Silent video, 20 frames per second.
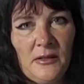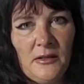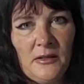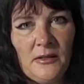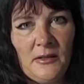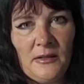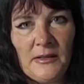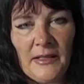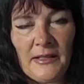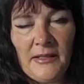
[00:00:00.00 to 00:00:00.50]

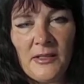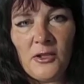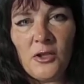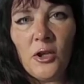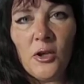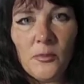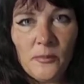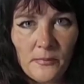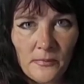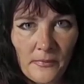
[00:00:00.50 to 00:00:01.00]
let you
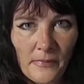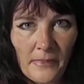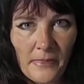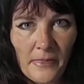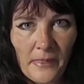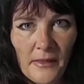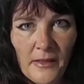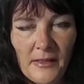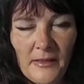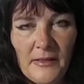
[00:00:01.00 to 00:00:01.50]
come
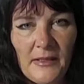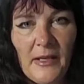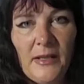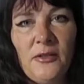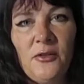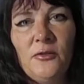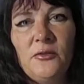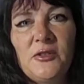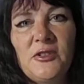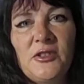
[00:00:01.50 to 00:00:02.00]
and get
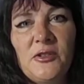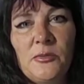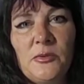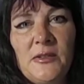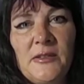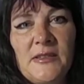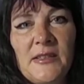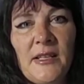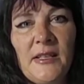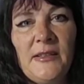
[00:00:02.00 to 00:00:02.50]
used to
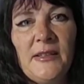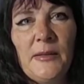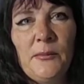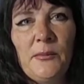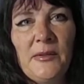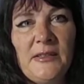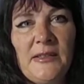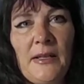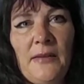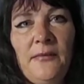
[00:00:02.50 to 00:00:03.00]
us, and then
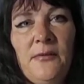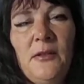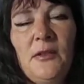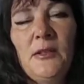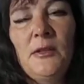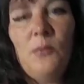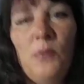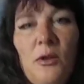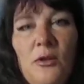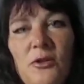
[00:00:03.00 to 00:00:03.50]
we
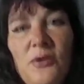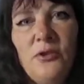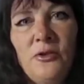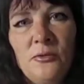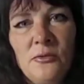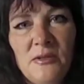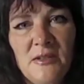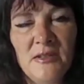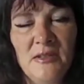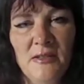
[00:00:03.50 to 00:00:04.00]
definitely want
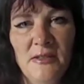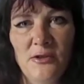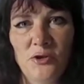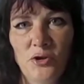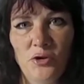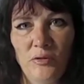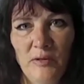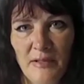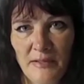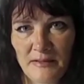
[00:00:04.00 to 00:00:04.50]
you to
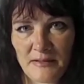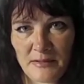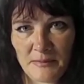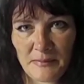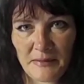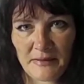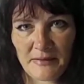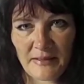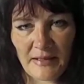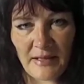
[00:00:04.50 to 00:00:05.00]
train to
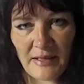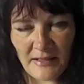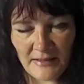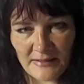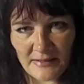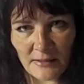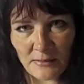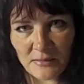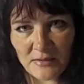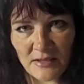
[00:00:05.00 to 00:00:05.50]
be the head
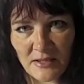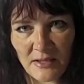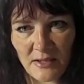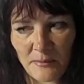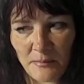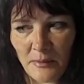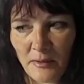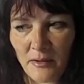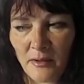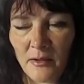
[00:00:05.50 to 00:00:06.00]

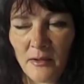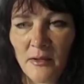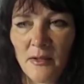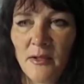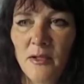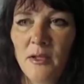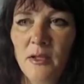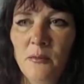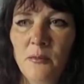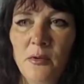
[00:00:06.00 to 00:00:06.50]
housekeeper.
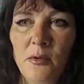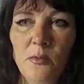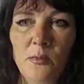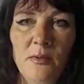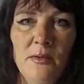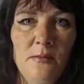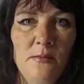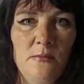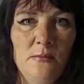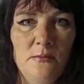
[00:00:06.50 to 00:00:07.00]
But
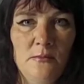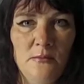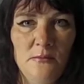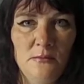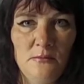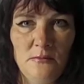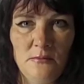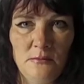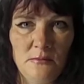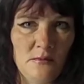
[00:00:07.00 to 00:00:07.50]
we're
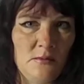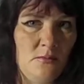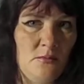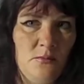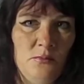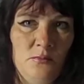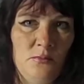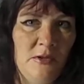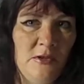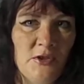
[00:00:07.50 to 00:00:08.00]

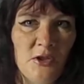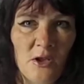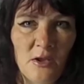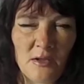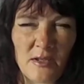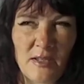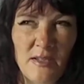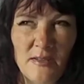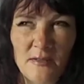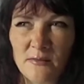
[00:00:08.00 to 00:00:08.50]

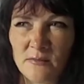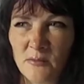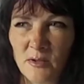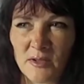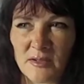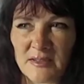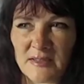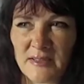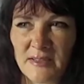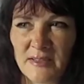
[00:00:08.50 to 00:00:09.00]
talking,
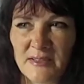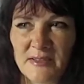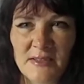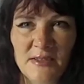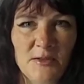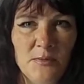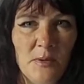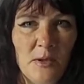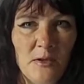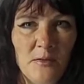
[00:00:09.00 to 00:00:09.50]
what, 6 to
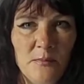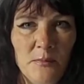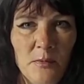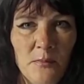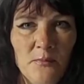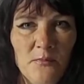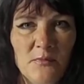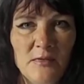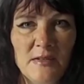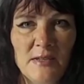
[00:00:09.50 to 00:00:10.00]
12
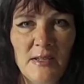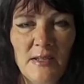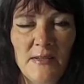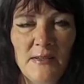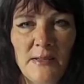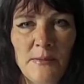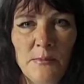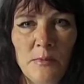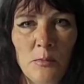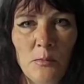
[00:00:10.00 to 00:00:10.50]
months, and
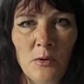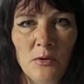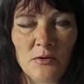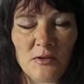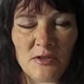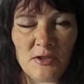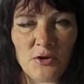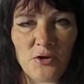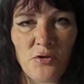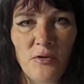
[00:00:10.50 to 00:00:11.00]
then we want
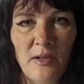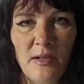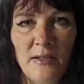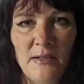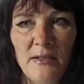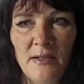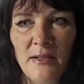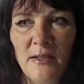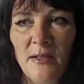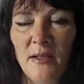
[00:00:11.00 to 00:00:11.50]
to train
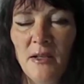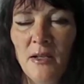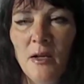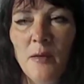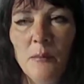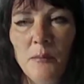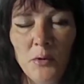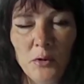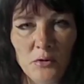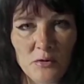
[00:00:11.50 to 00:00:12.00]
you.
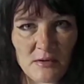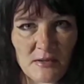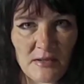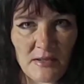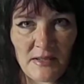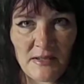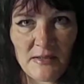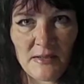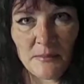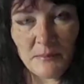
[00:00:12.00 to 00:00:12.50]
But
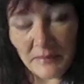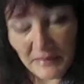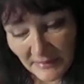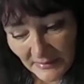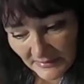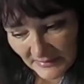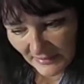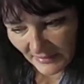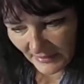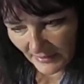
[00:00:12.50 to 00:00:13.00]
in the
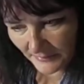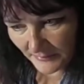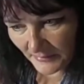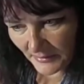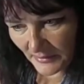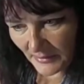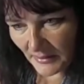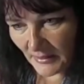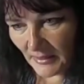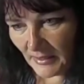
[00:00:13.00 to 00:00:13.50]
meantime,
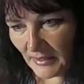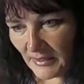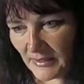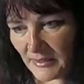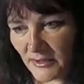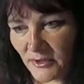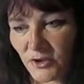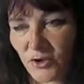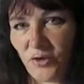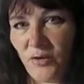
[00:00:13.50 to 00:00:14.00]
I
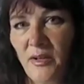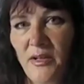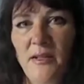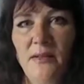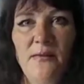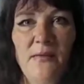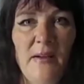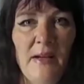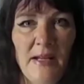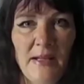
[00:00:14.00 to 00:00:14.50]
can train
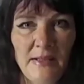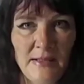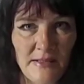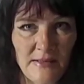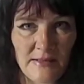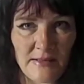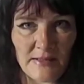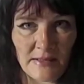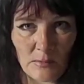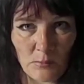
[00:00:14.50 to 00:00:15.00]
for
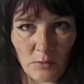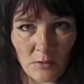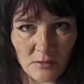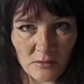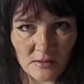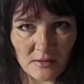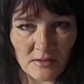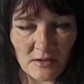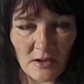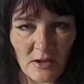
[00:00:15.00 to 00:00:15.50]
anything I
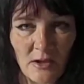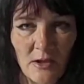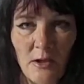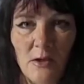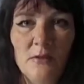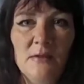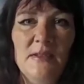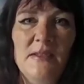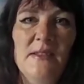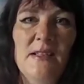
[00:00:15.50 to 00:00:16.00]
want
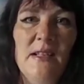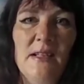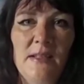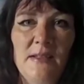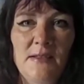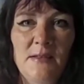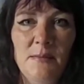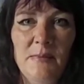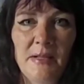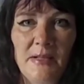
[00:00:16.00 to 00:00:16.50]

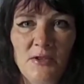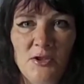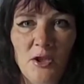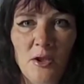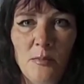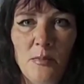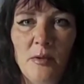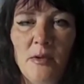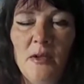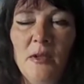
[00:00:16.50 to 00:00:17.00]
alongside my
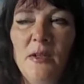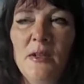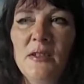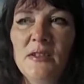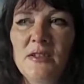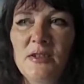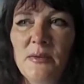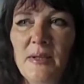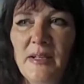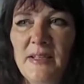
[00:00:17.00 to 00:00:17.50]
job.
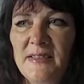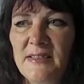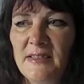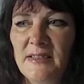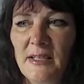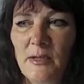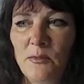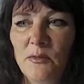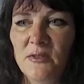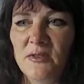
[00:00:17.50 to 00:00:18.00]
So I said
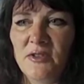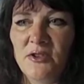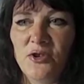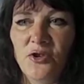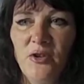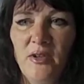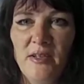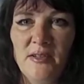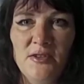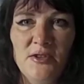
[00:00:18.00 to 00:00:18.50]
I want to
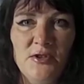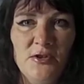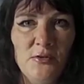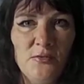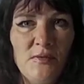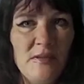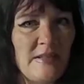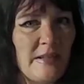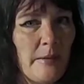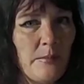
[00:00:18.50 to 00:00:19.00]
train to do
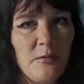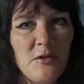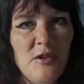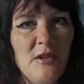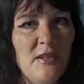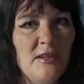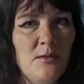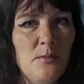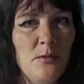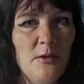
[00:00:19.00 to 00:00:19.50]

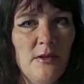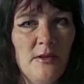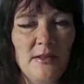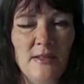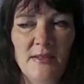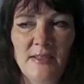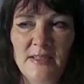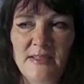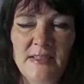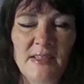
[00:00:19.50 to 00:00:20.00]
receptionist work,
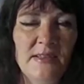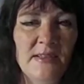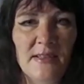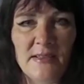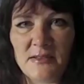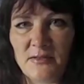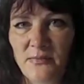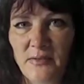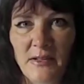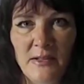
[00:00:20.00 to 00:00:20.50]
and they said
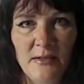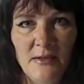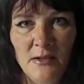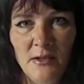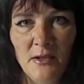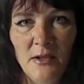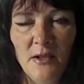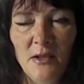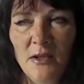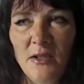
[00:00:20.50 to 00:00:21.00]
that's fine.
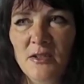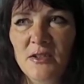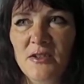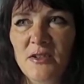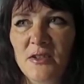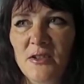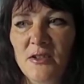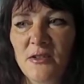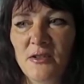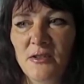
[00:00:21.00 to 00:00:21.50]

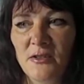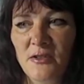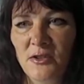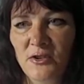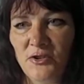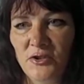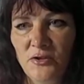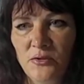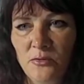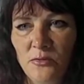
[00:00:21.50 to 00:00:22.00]
So they
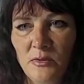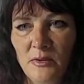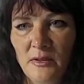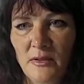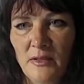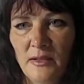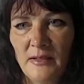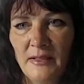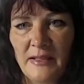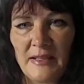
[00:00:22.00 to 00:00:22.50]
do
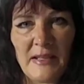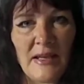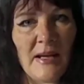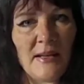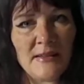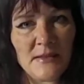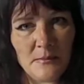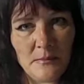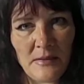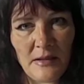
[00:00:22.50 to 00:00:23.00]
an
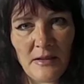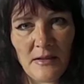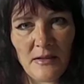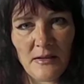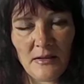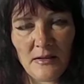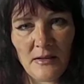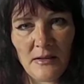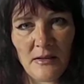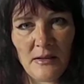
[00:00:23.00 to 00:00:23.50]
academy
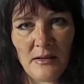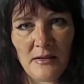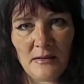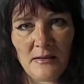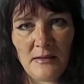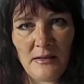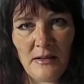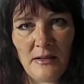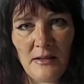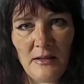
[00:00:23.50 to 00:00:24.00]
at
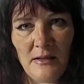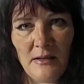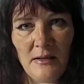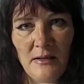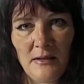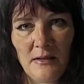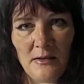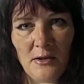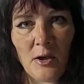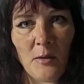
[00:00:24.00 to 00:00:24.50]
the
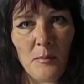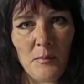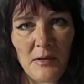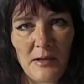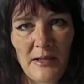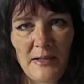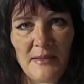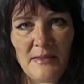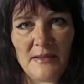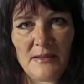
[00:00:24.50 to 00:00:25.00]

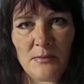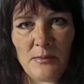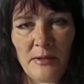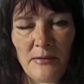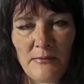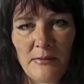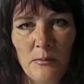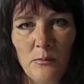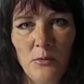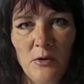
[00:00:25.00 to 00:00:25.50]
complex
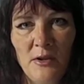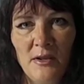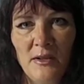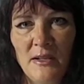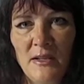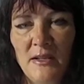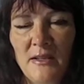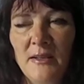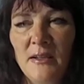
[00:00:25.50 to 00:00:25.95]
where I'm working,